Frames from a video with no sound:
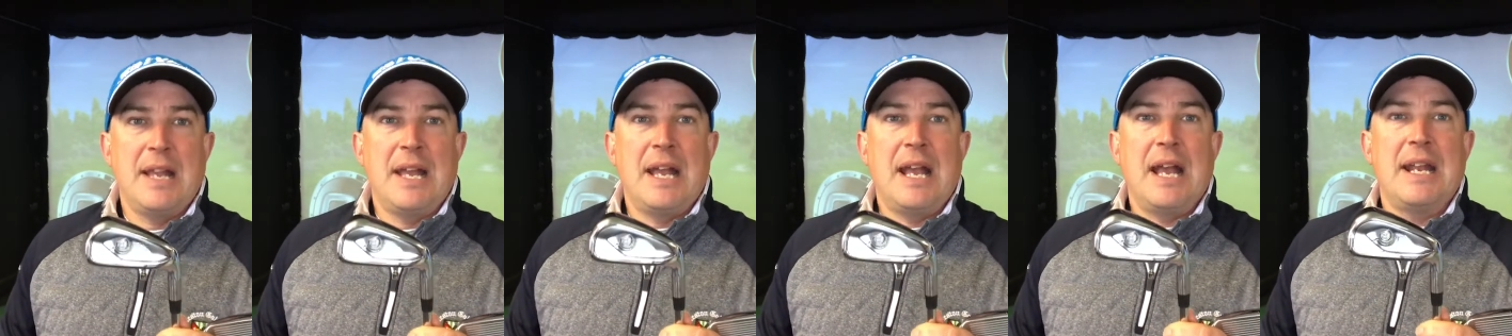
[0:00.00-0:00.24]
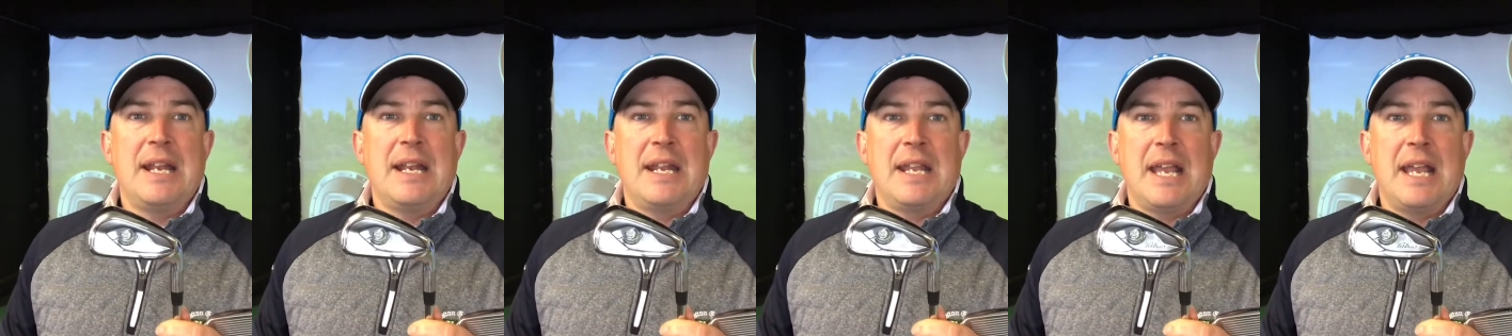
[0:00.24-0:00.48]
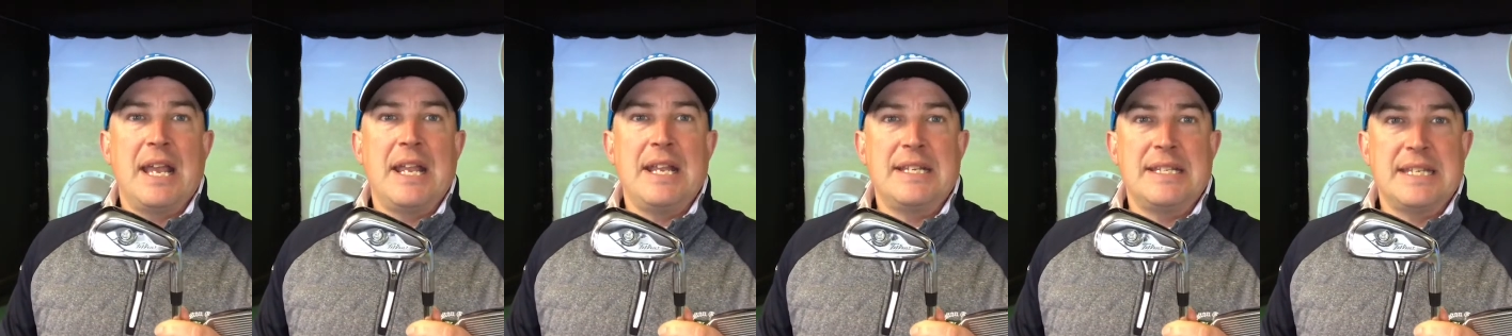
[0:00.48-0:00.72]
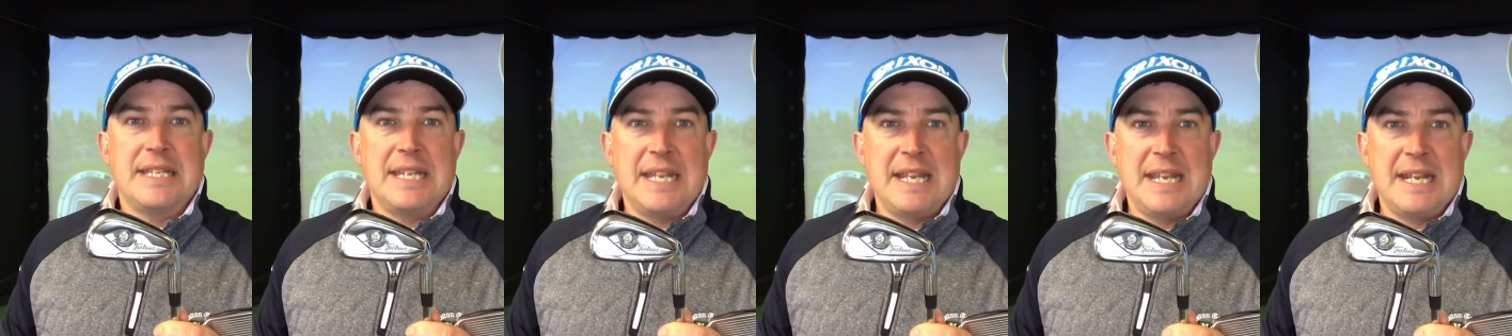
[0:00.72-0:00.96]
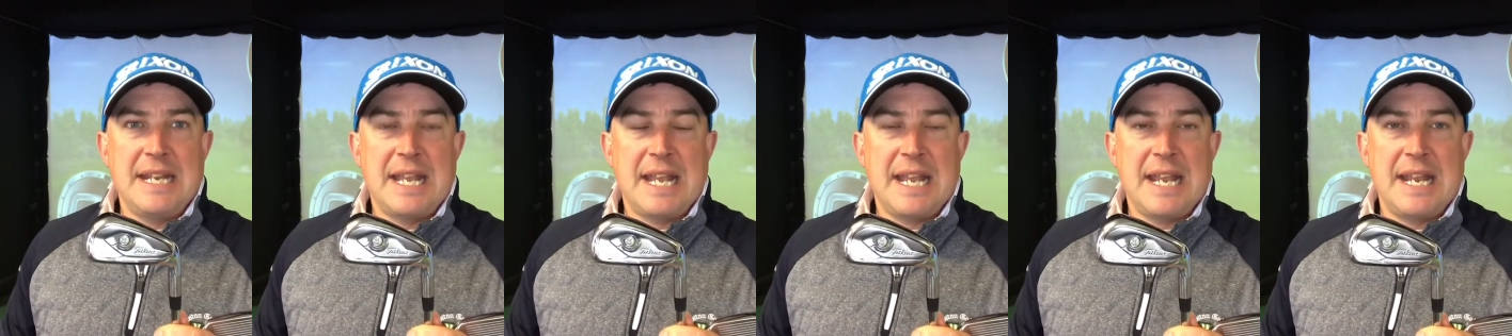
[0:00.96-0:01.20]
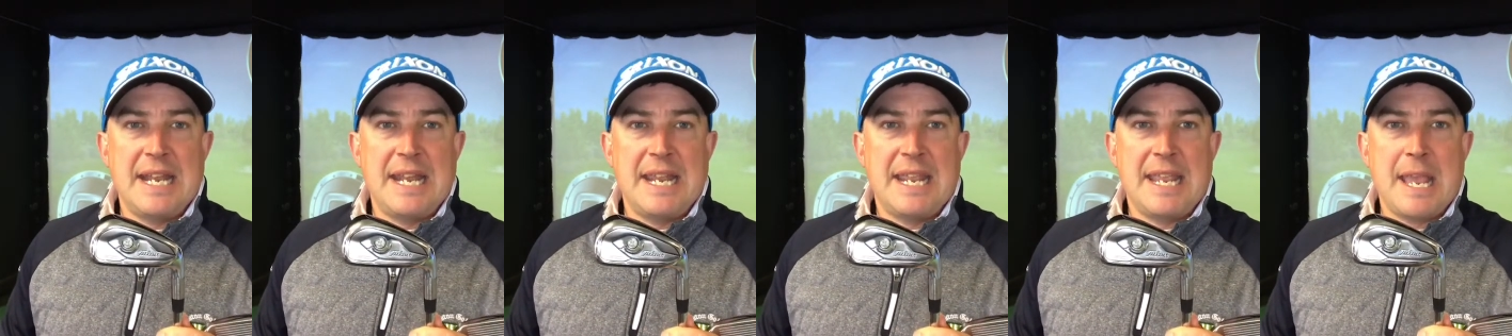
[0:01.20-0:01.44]
and the 18
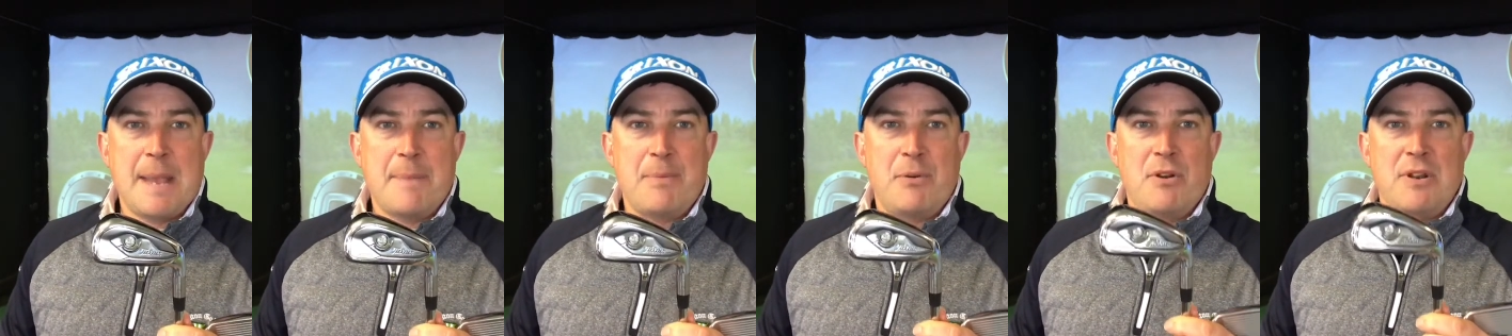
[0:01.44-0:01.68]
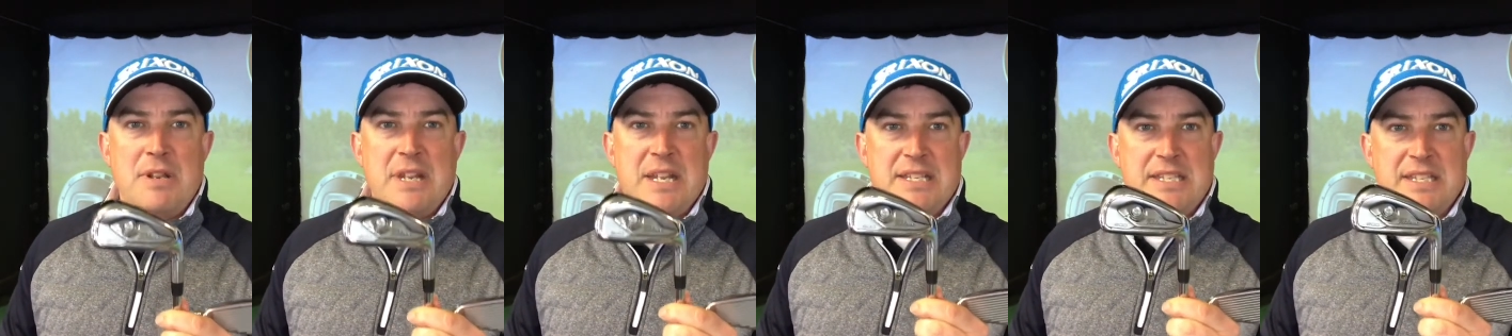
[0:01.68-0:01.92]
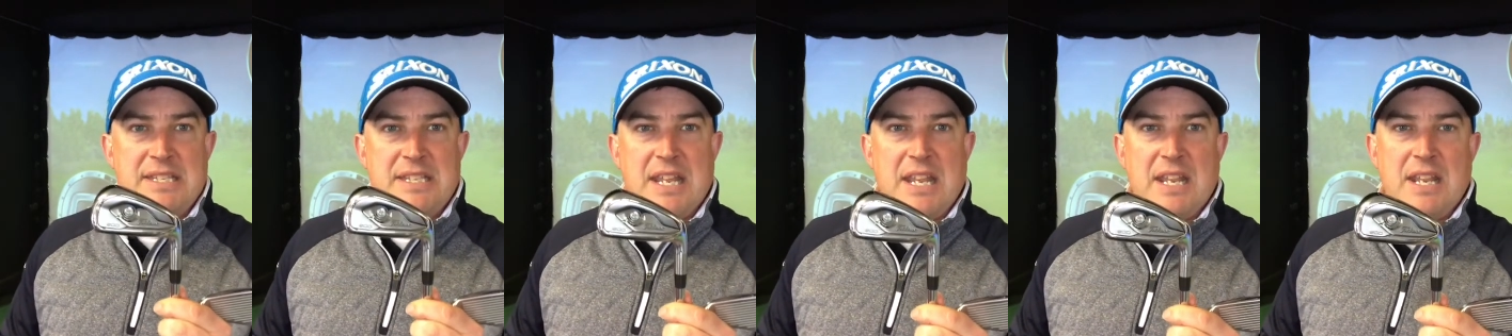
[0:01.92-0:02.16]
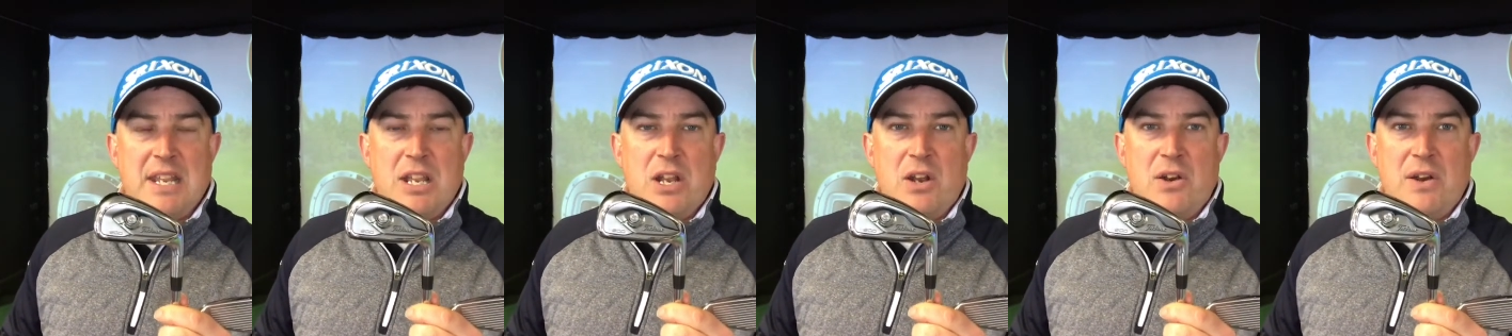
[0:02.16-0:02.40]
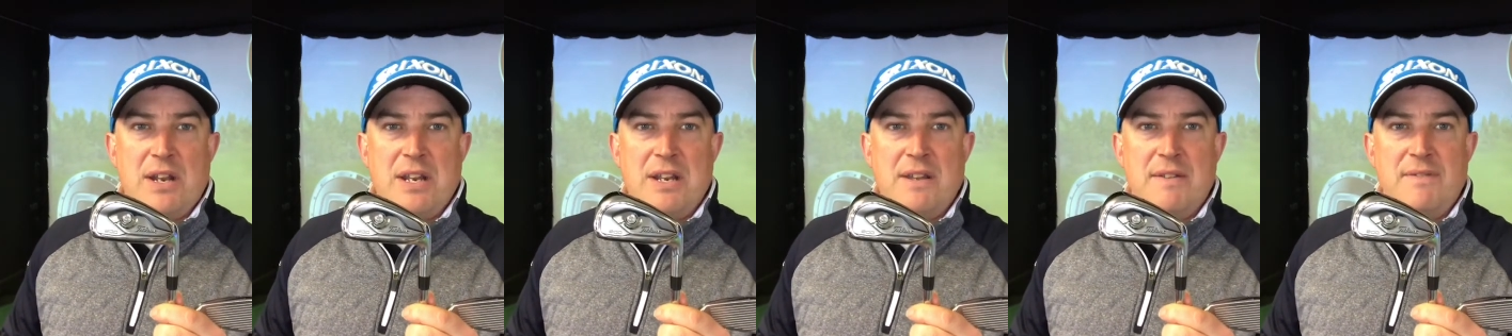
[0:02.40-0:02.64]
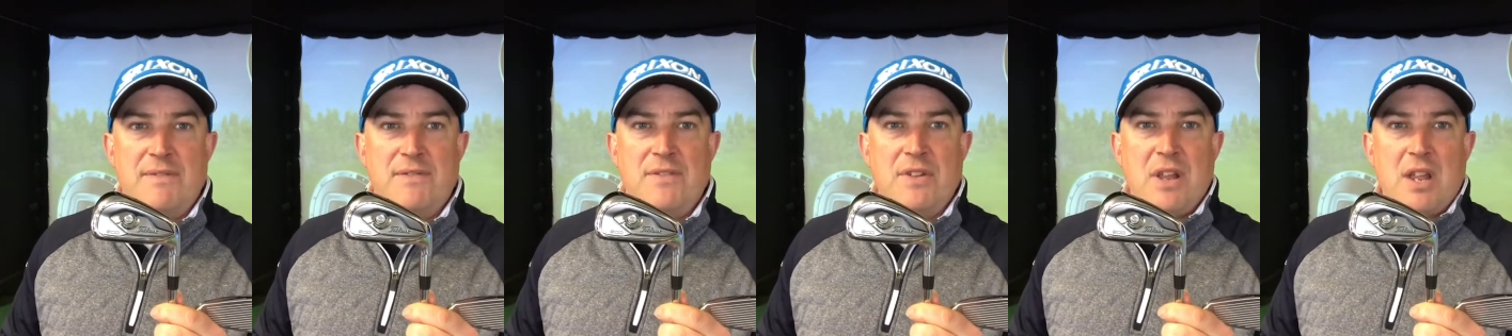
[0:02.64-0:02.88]
handicapper, and this is their kind
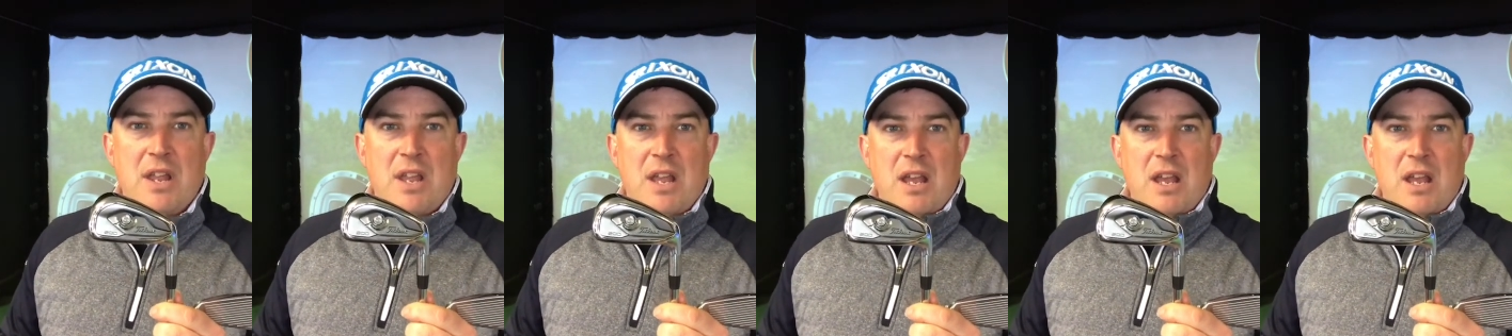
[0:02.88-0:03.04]
of